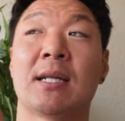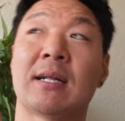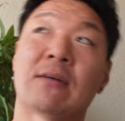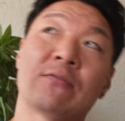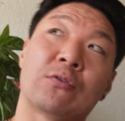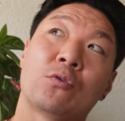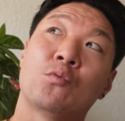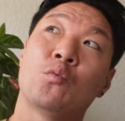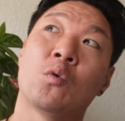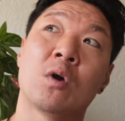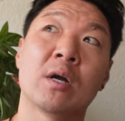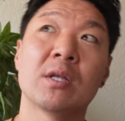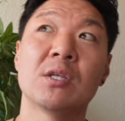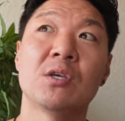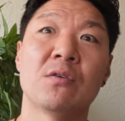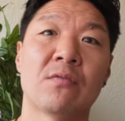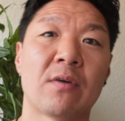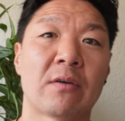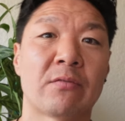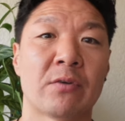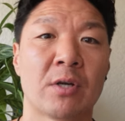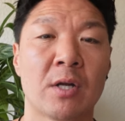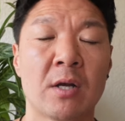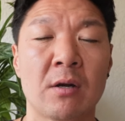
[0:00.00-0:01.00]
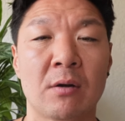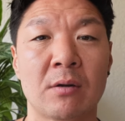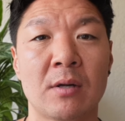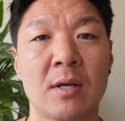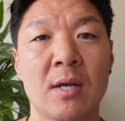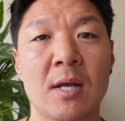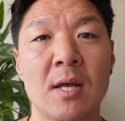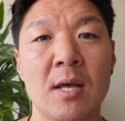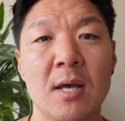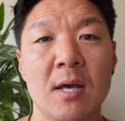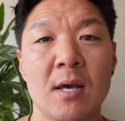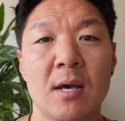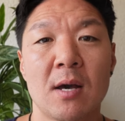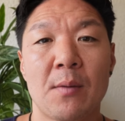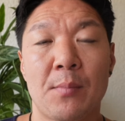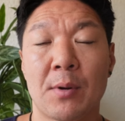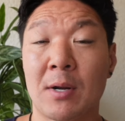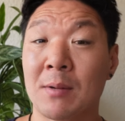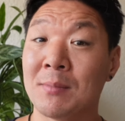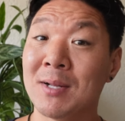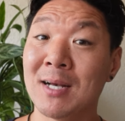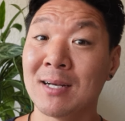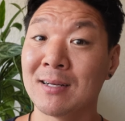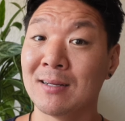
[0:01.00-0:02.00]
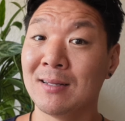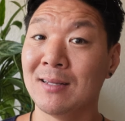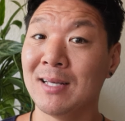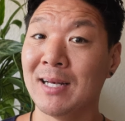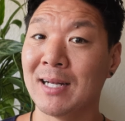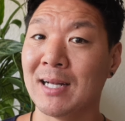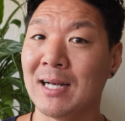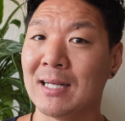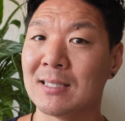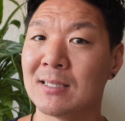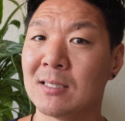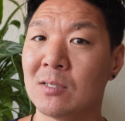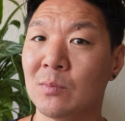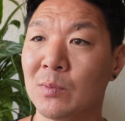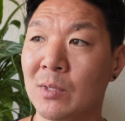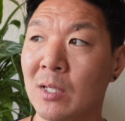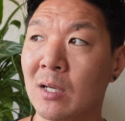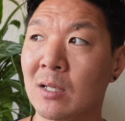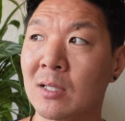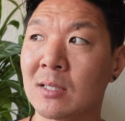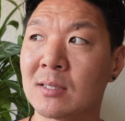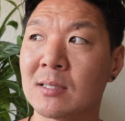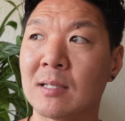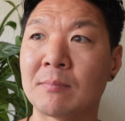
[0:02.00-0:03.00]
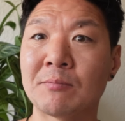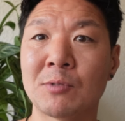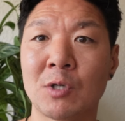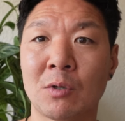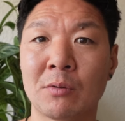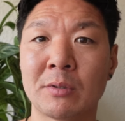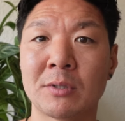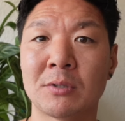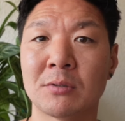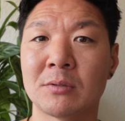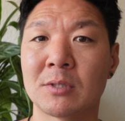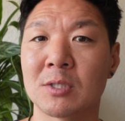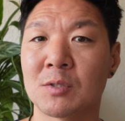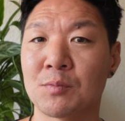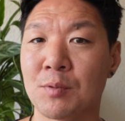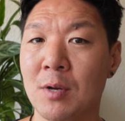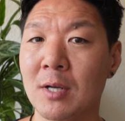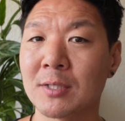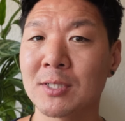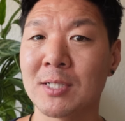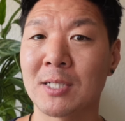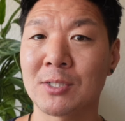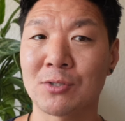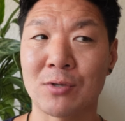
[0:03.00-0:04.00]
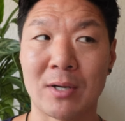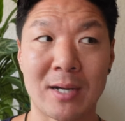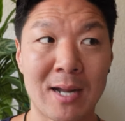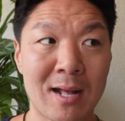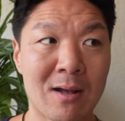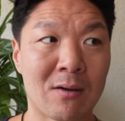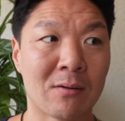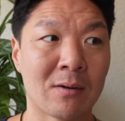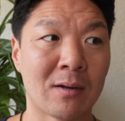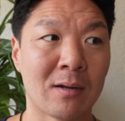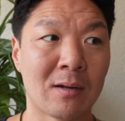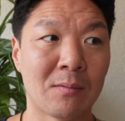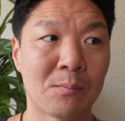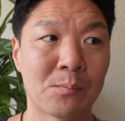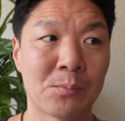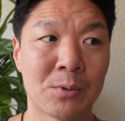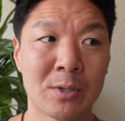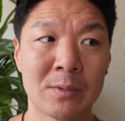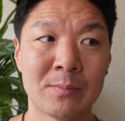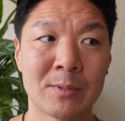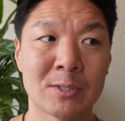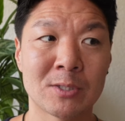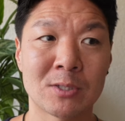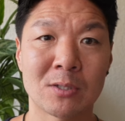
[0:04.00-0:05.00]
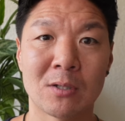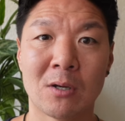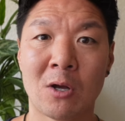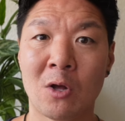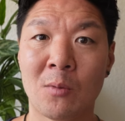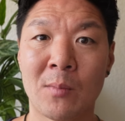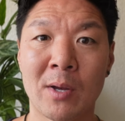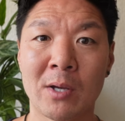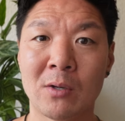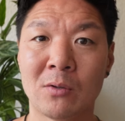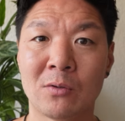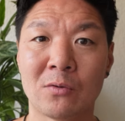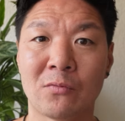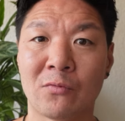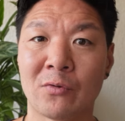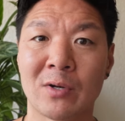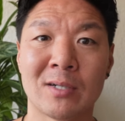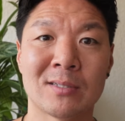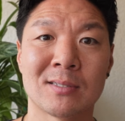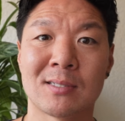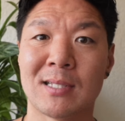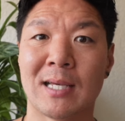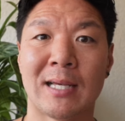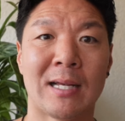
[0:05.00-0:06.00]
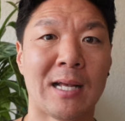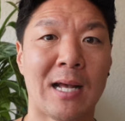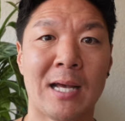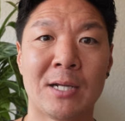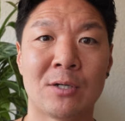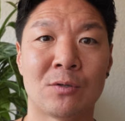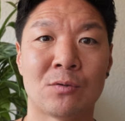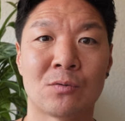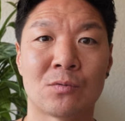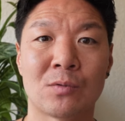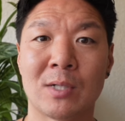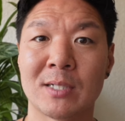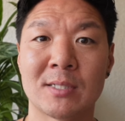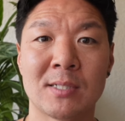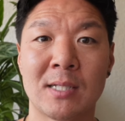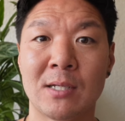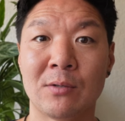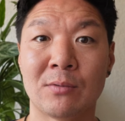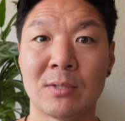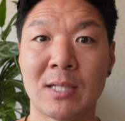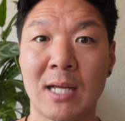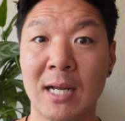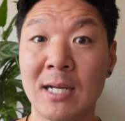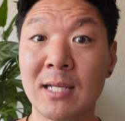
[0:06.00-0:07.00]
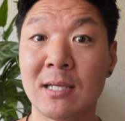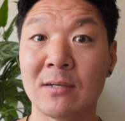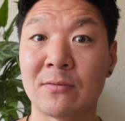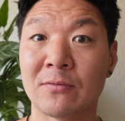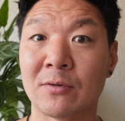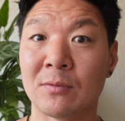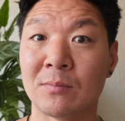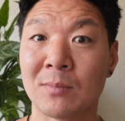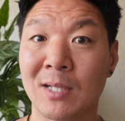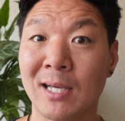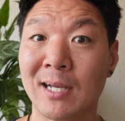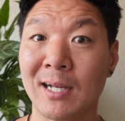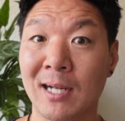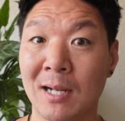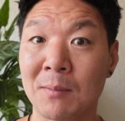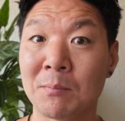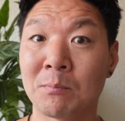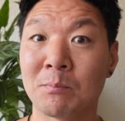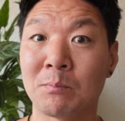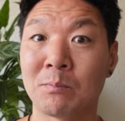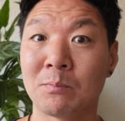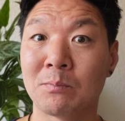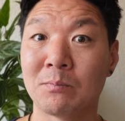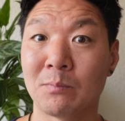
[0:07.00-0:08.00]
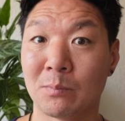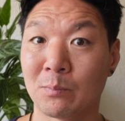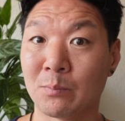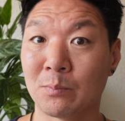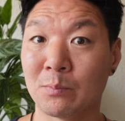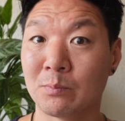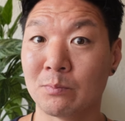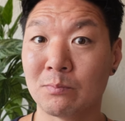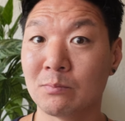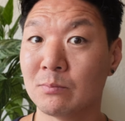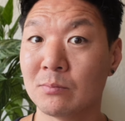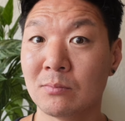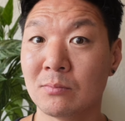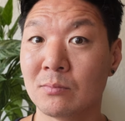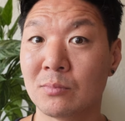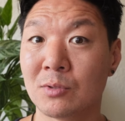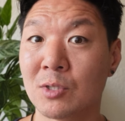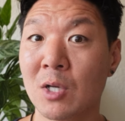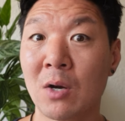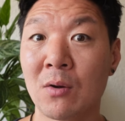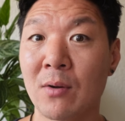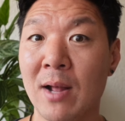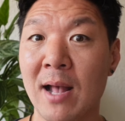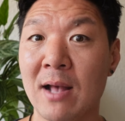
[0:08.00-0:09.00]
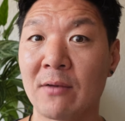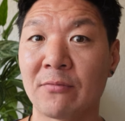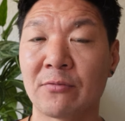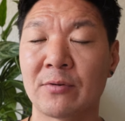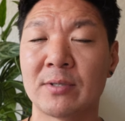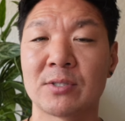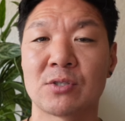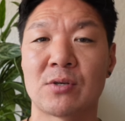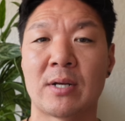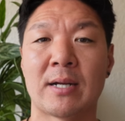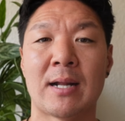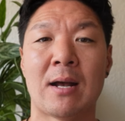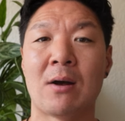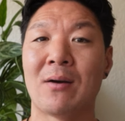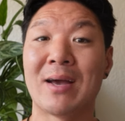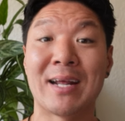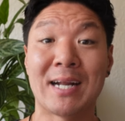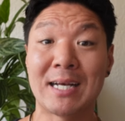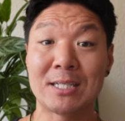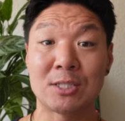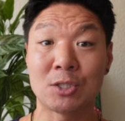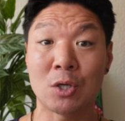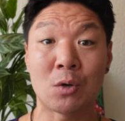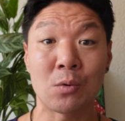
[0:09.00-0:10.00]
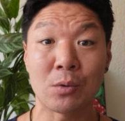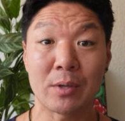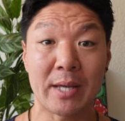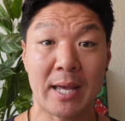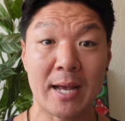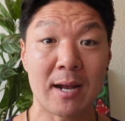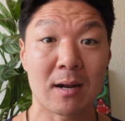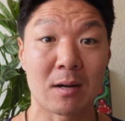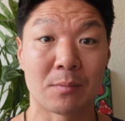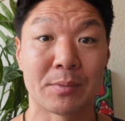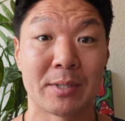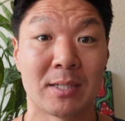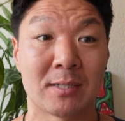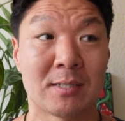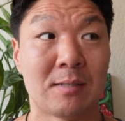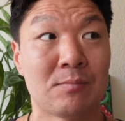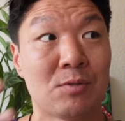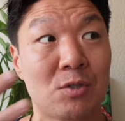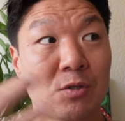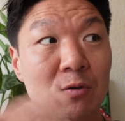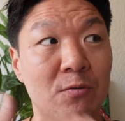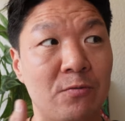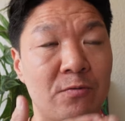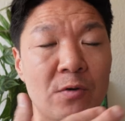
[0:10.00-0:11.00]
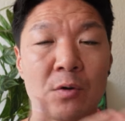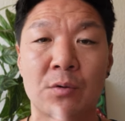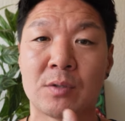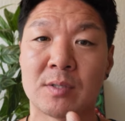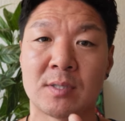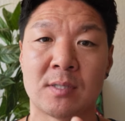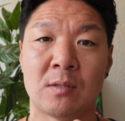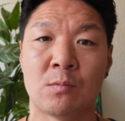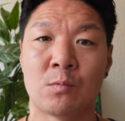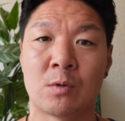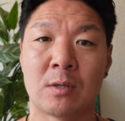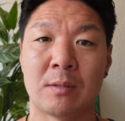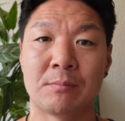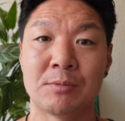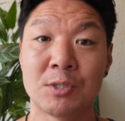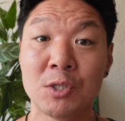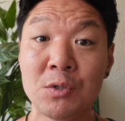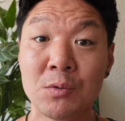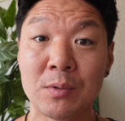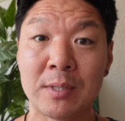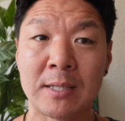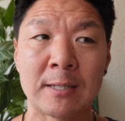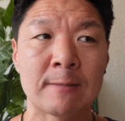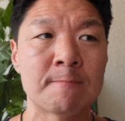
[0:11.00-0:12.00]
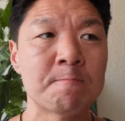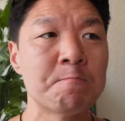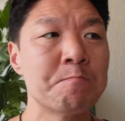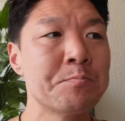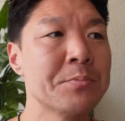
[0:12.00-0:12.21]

and everyone you've ever known. But I'm not gonna lie, guys, to be honest, I'm going through this process right now and pretty much all my old friends, like I don't resonate with any of them. Like I'm don't have friends right now and I don't care because I'm so focused on what I'm doing.